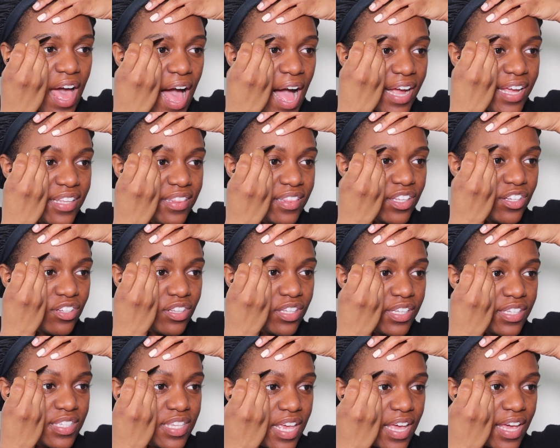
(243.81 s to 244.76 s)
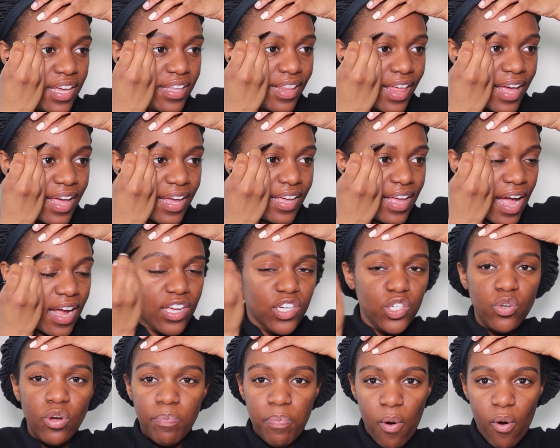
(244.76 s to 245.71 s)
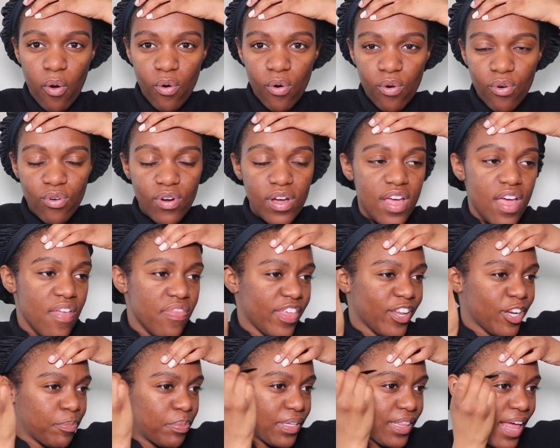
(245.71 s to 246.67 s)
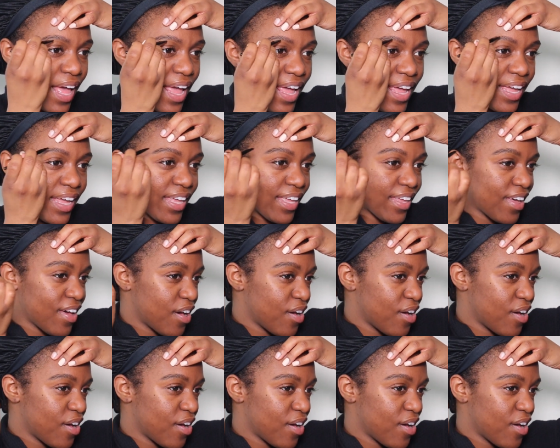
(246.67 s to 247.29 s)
I can literally say, like, I can do a poll that'll be like,